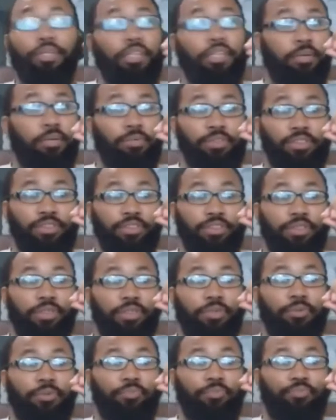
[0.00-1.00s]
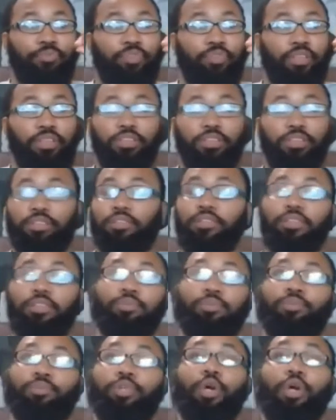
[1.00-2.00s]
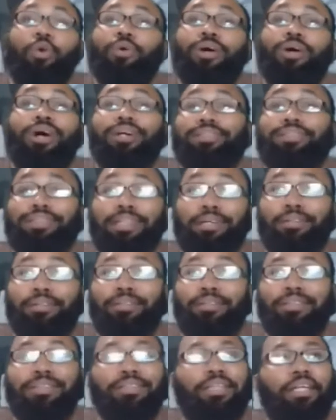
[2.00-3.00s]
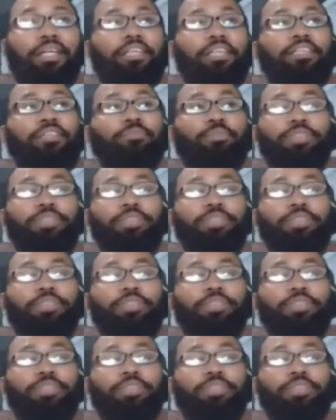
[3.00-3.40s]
There was, you know, well, no cocktail in this case,